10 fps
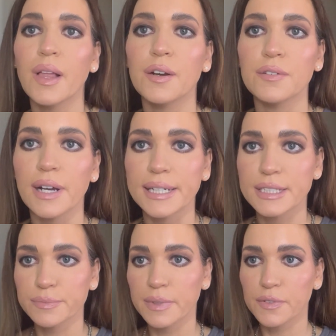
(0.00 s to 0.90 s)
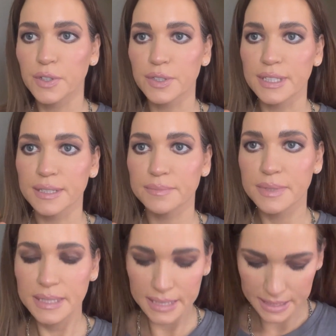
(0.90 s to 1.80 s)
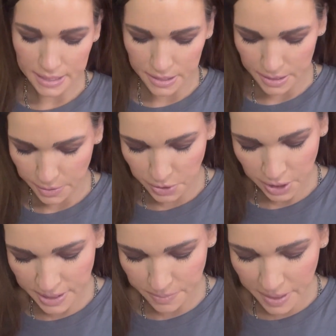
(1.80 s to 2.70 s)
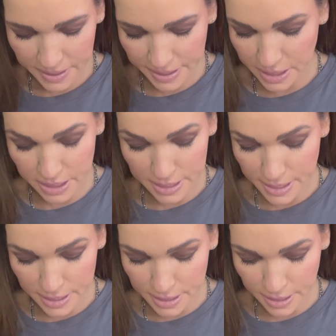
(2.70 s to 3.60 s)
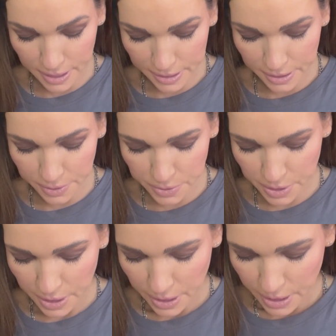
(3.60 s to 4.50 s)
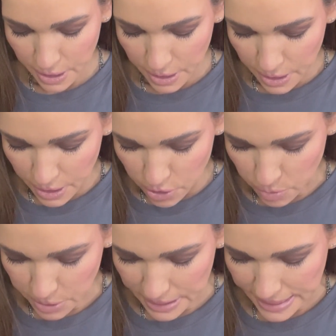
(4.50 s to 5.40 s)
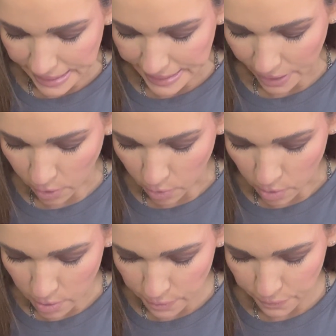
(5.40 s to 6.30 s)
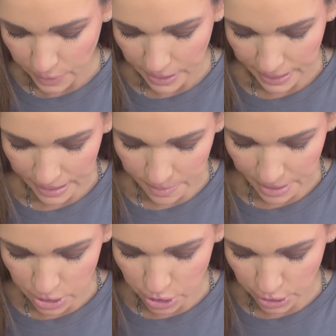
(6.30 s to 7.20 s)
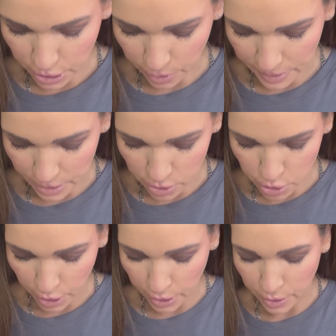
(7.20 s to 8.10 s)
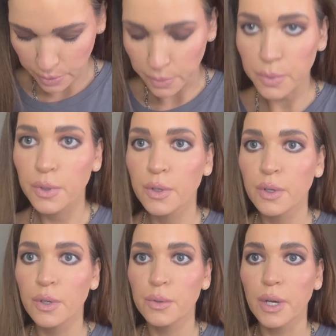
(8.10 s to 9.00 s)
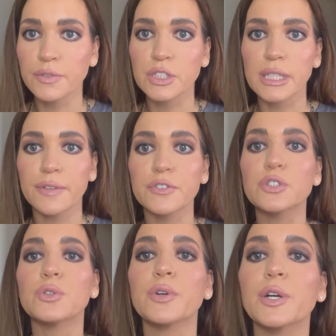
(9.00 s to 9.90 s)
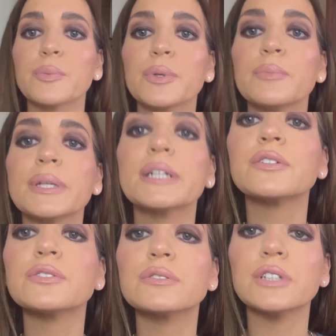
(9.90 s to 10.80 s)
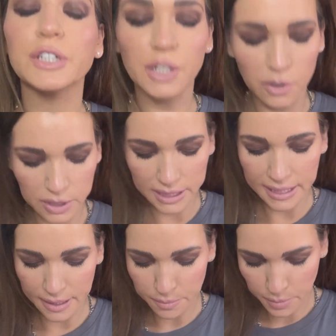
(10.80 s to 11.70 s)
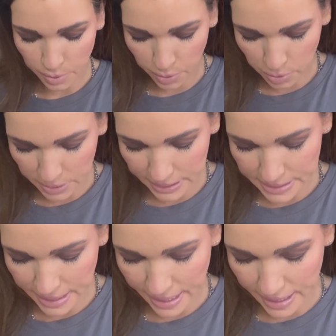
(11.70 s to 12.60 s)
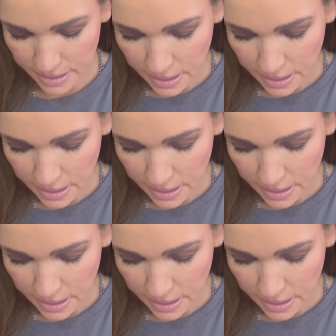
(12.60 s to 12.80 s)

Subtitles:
Right, I've got the scissors. These are the scissors that I use. So I'm just going to take it off. I am actually going to, I've just left the door open because you can't see him, but Hulky's there.